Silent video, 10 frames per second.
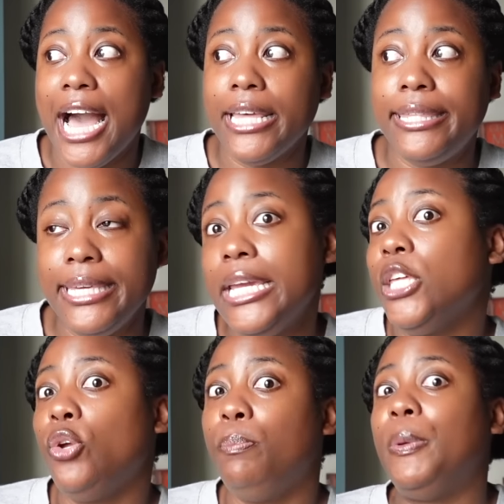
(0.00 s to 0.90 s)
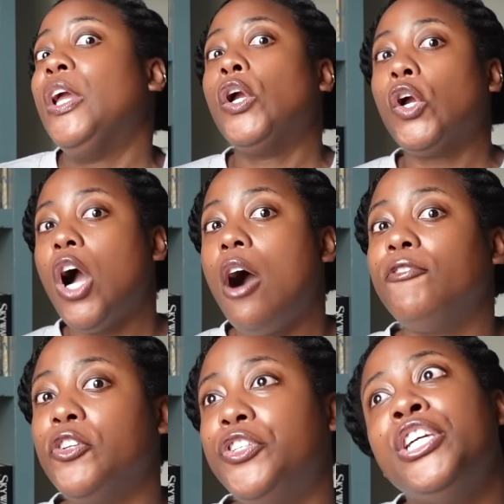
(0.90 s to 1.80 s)
I think a bigger
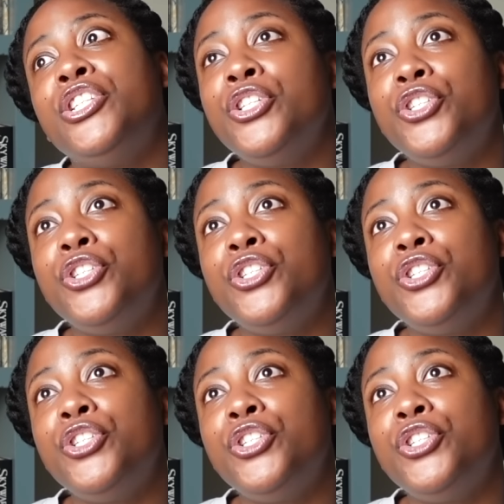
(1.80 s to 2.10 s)
conversation